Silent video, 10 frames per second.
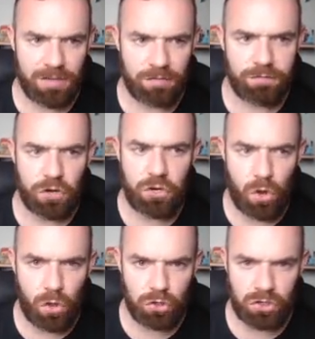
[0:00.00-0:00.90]
for
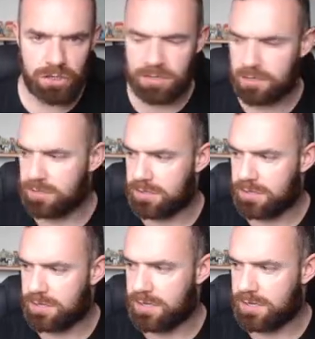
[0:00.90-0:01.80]
caution
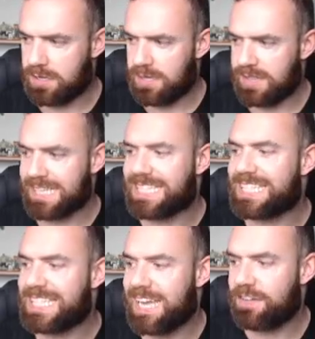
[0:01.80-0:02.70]
that
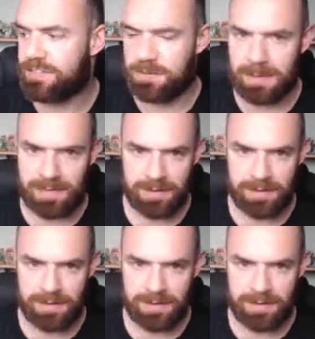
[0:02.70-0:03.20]
saved me.